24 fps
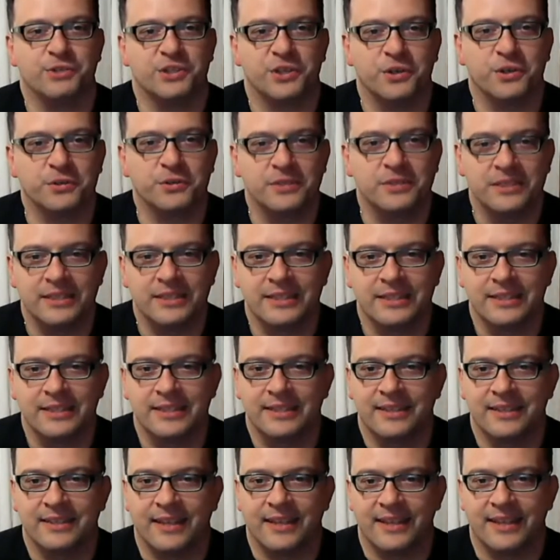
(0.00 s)
8 or 9
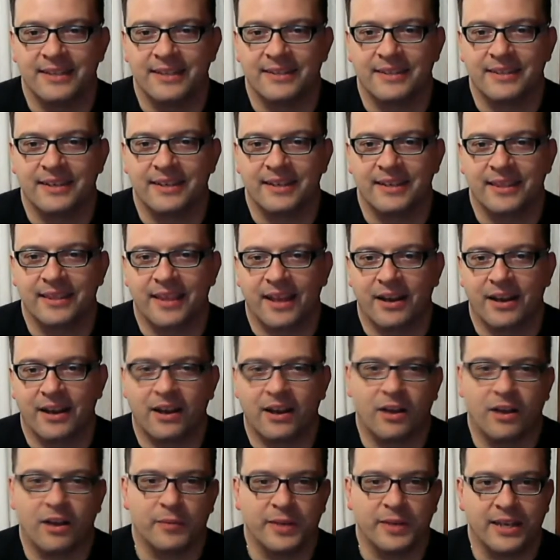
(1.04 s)
years ago, and
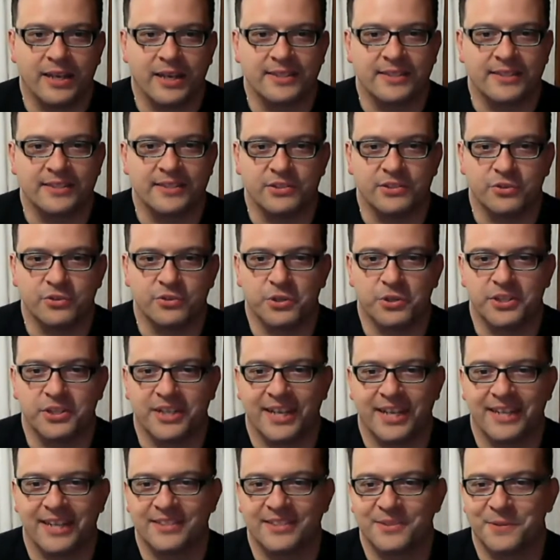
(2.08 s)
thought, it'd be nice to
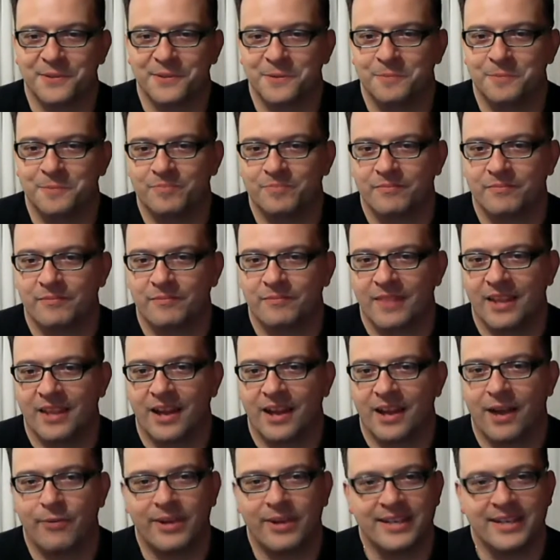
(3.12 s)
see George again. So
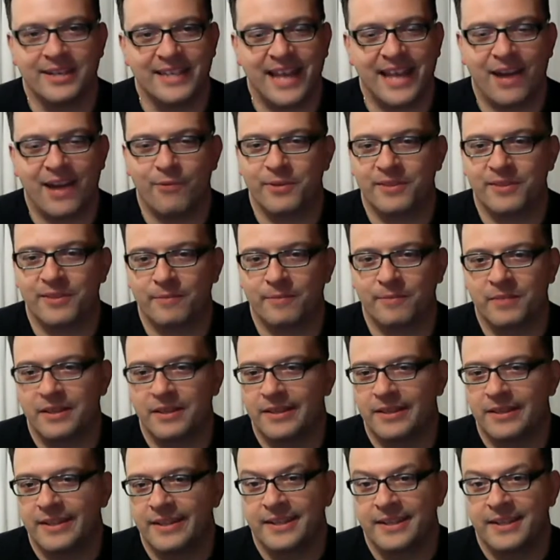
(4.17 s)
I went down with
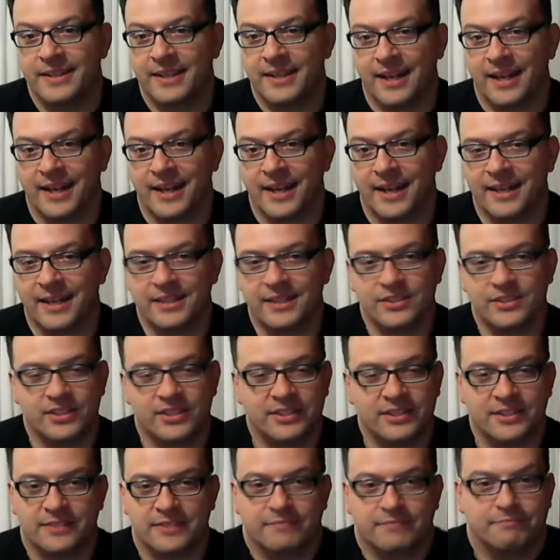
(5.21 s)
him,
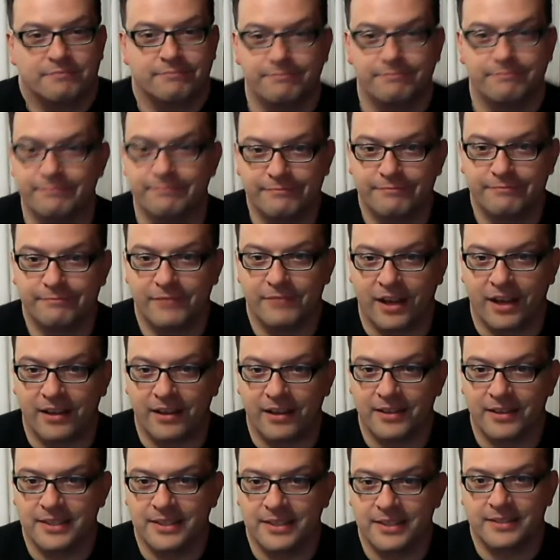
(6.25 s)
just to